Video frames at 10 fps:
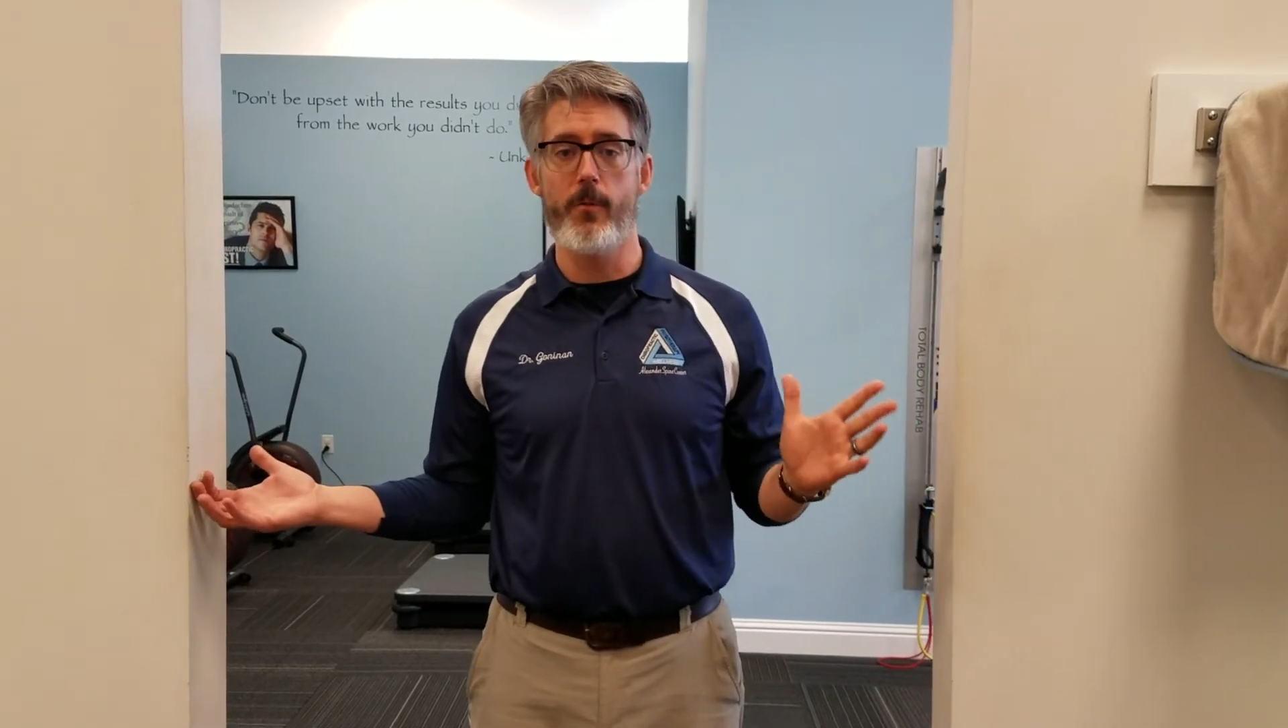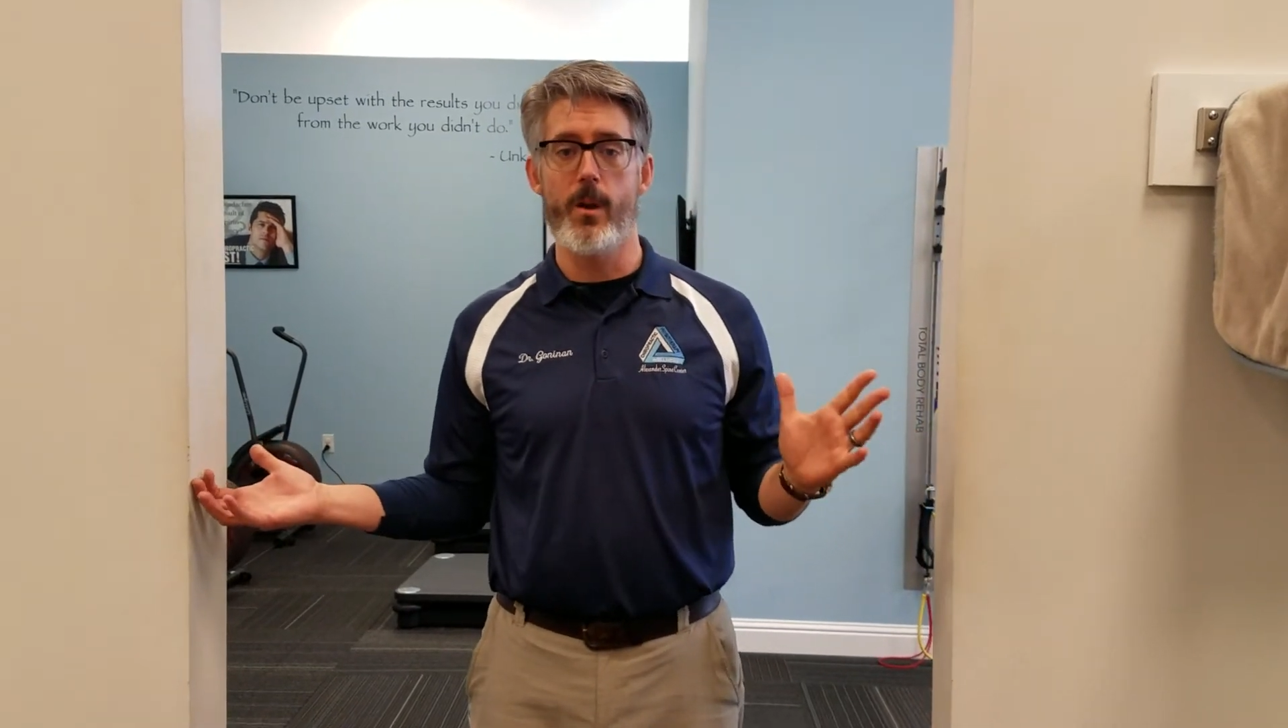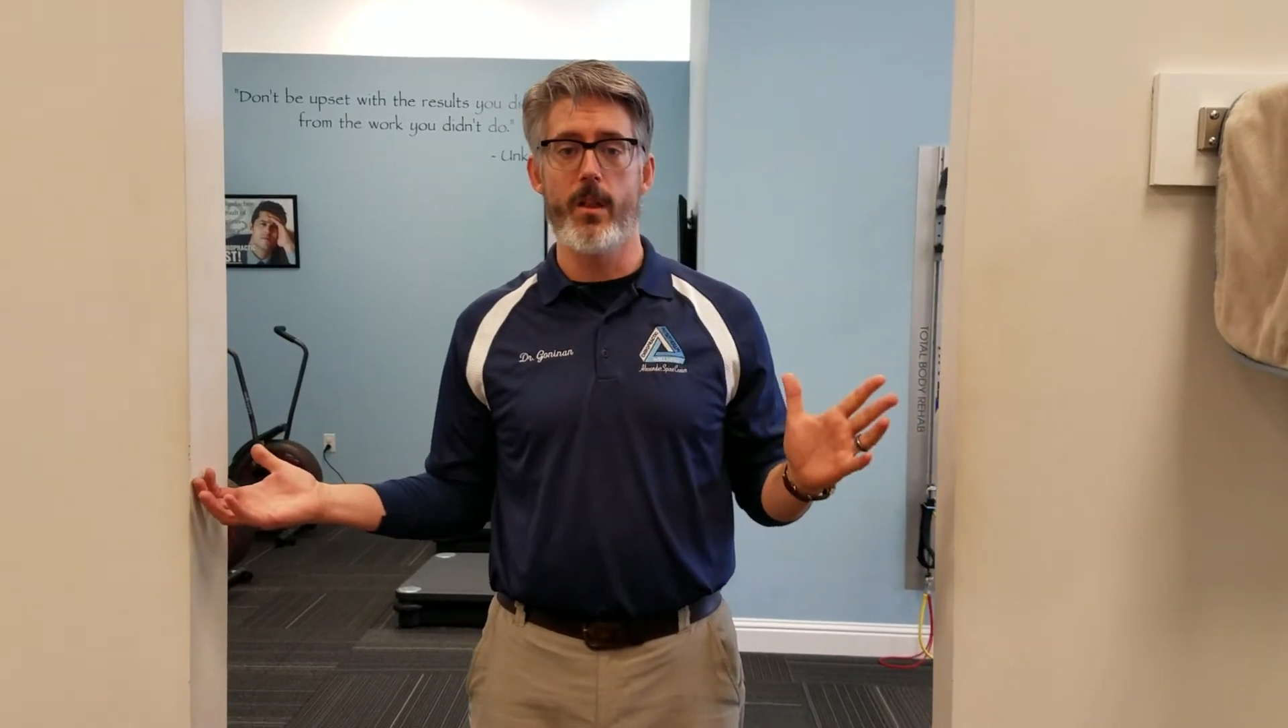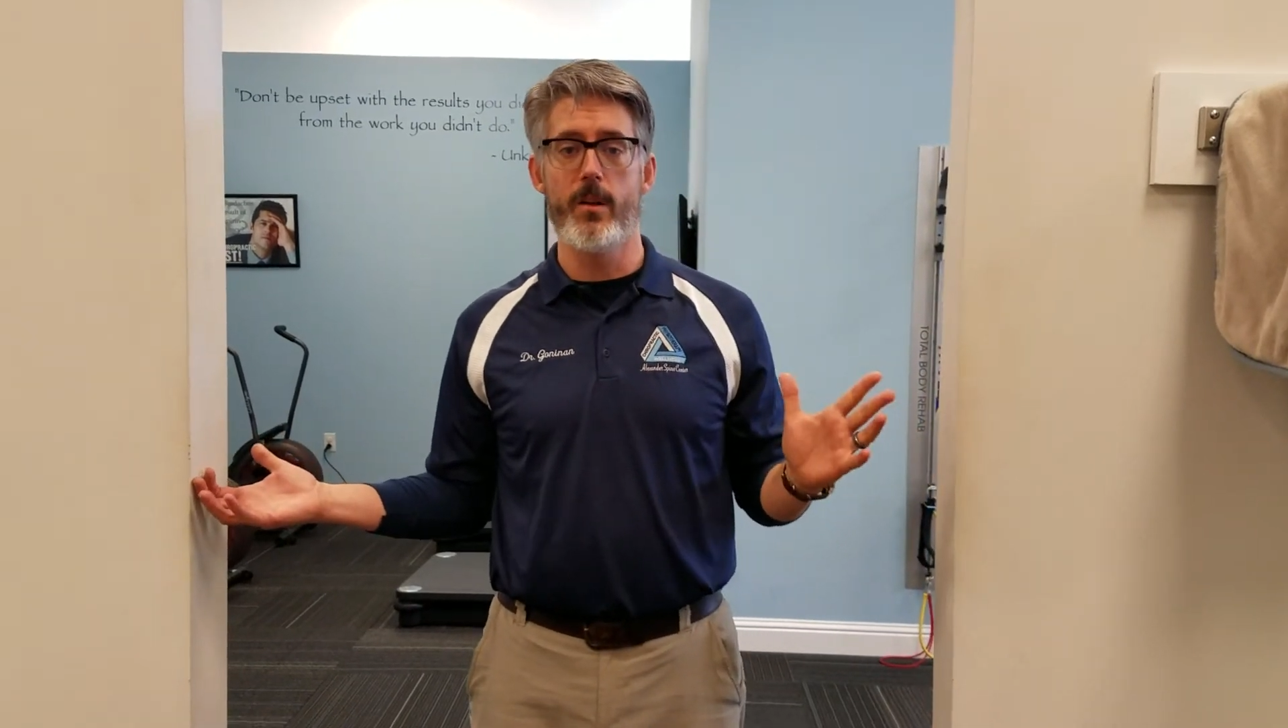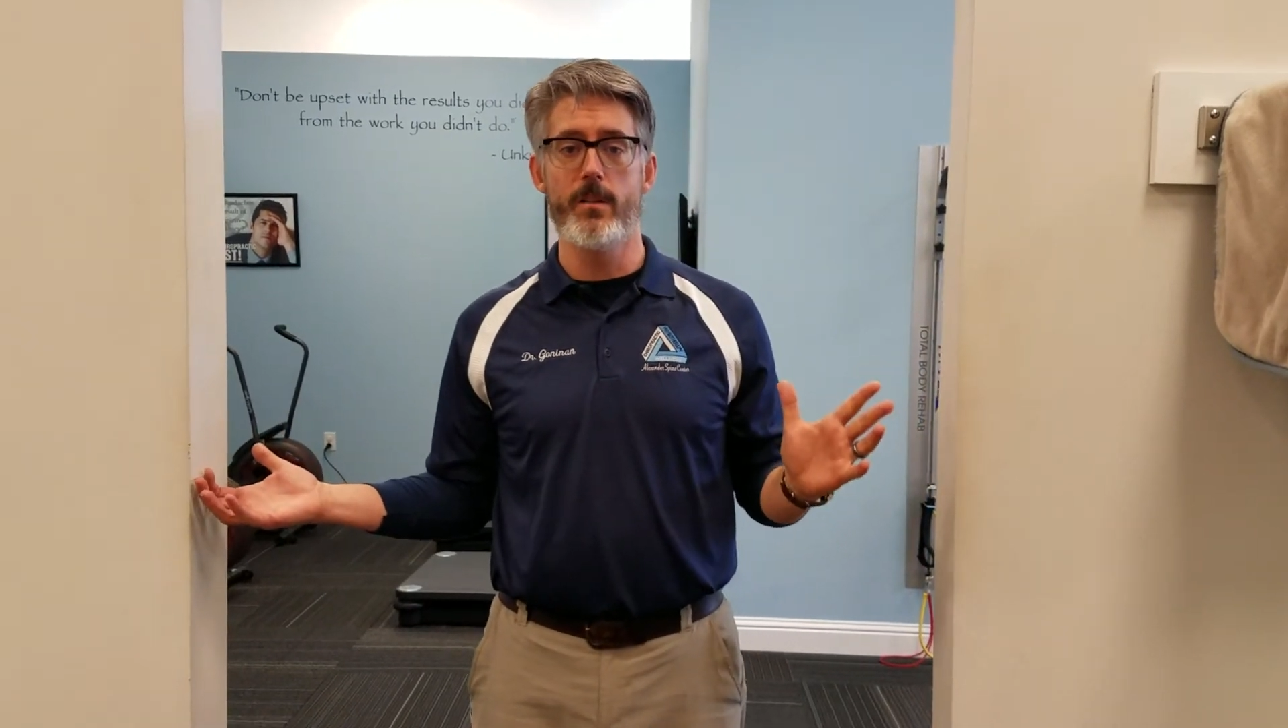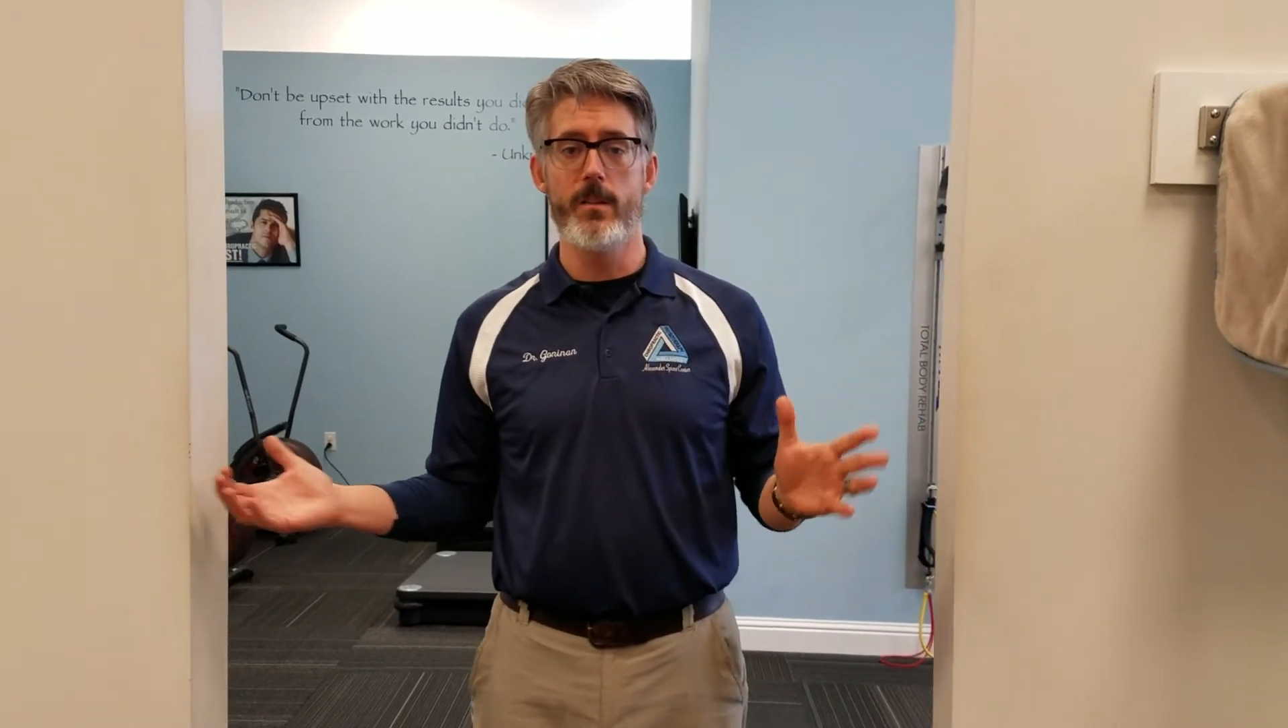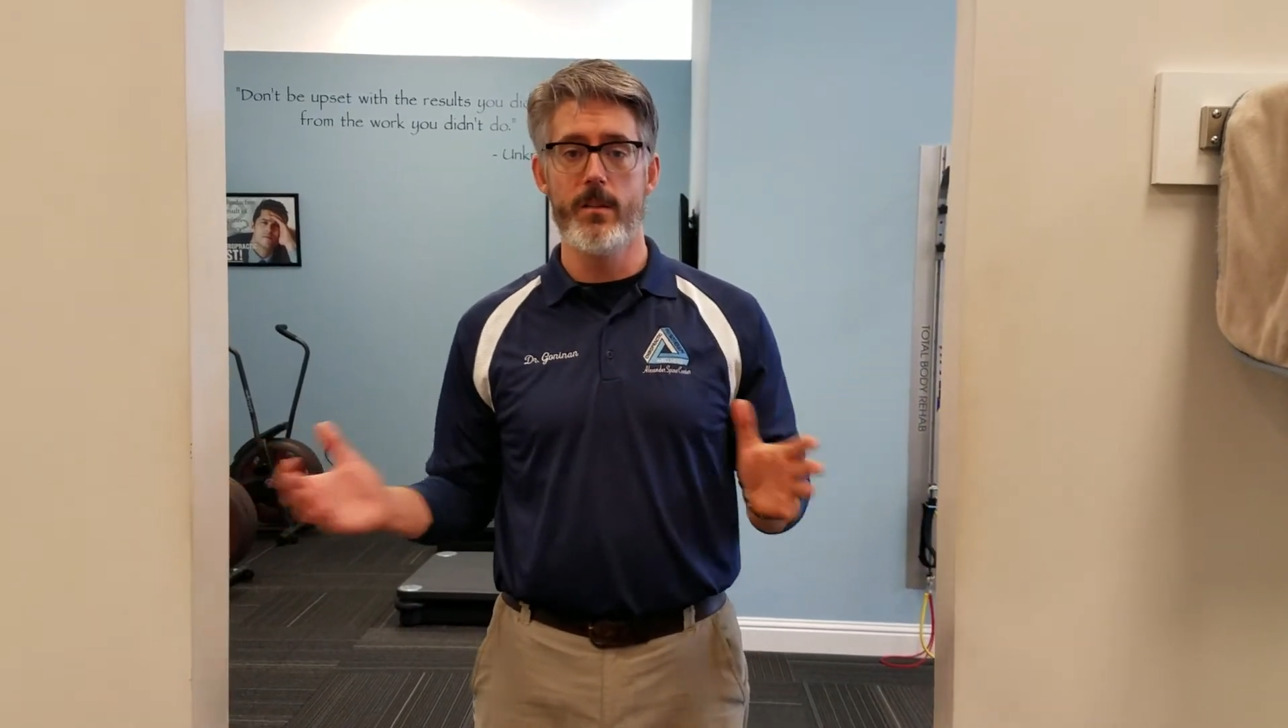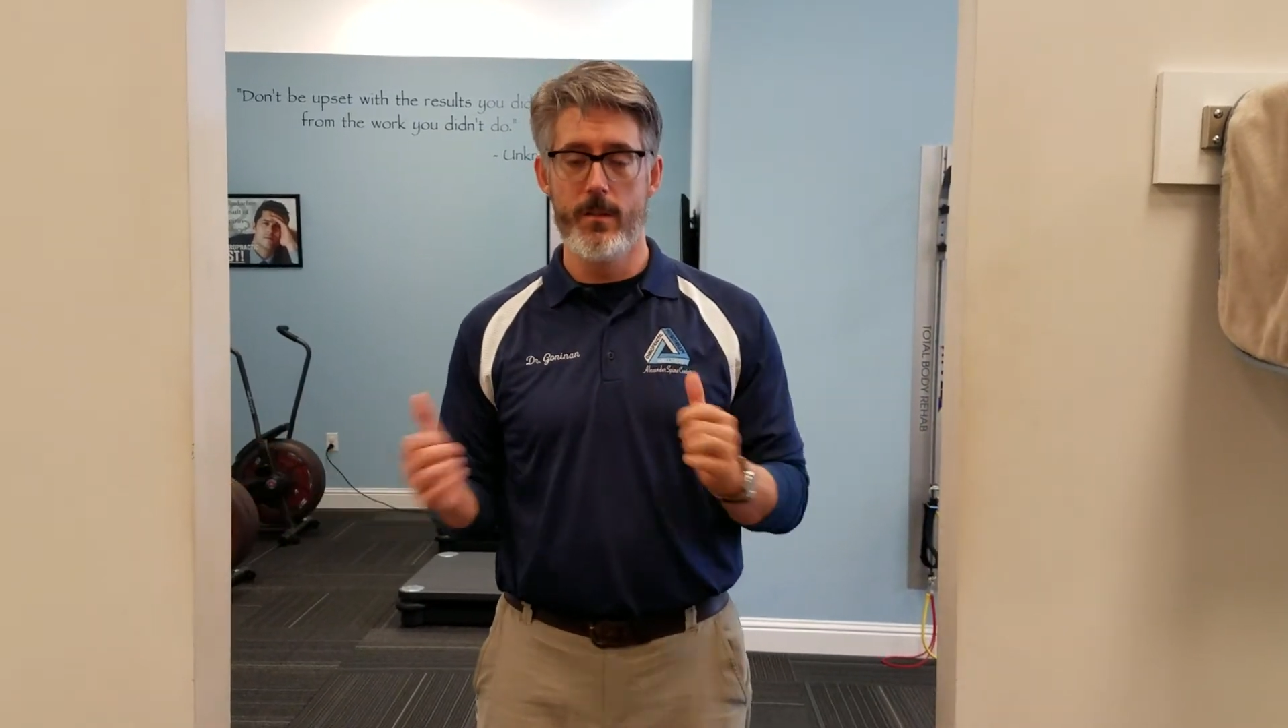one of those,